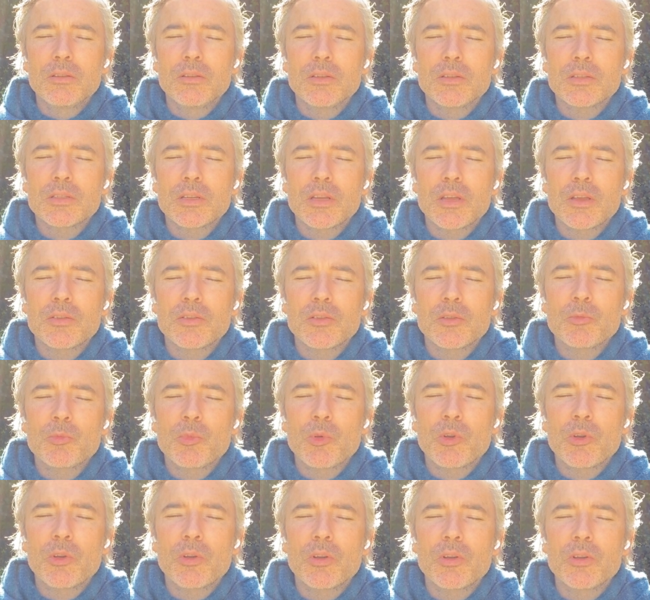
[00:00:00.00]
the sound of the
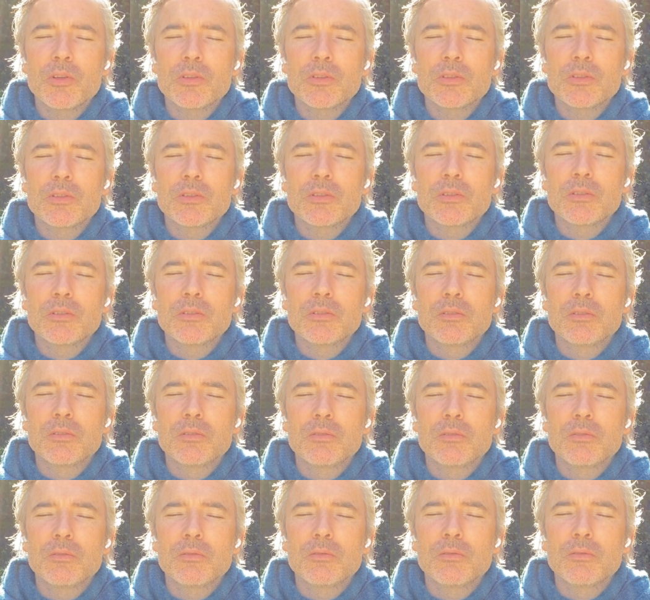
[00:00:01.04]
birds,
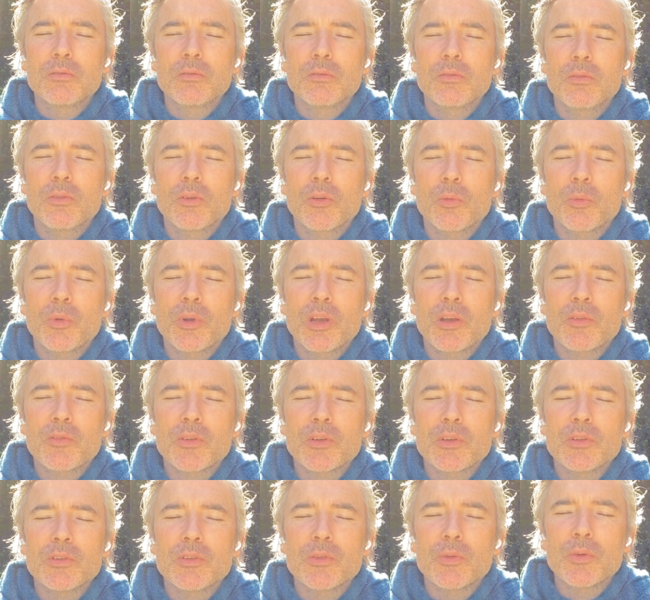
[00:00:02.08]
or
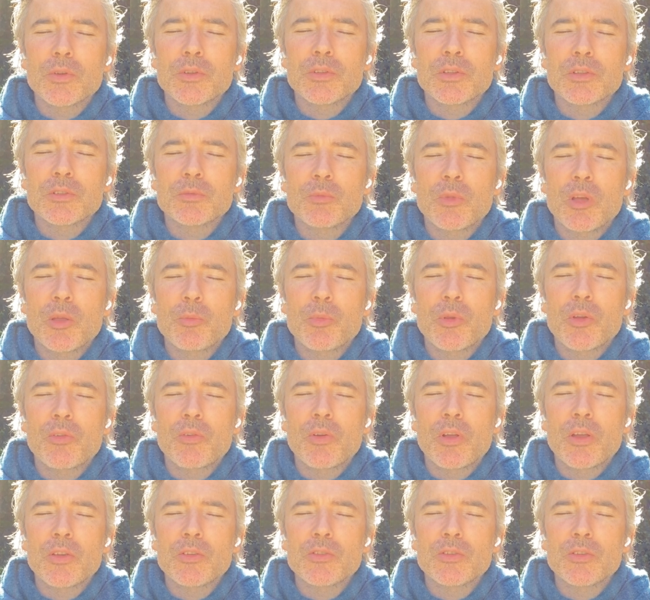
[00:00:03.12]
whatever noises might be
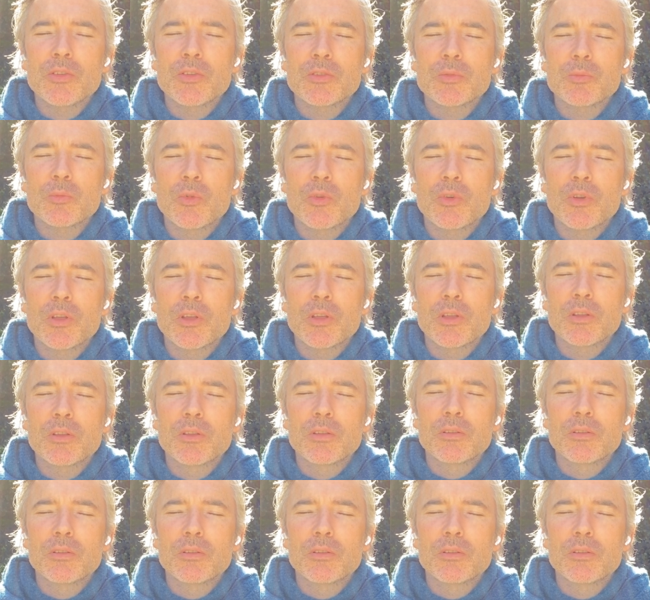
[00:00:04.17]
around you this morning.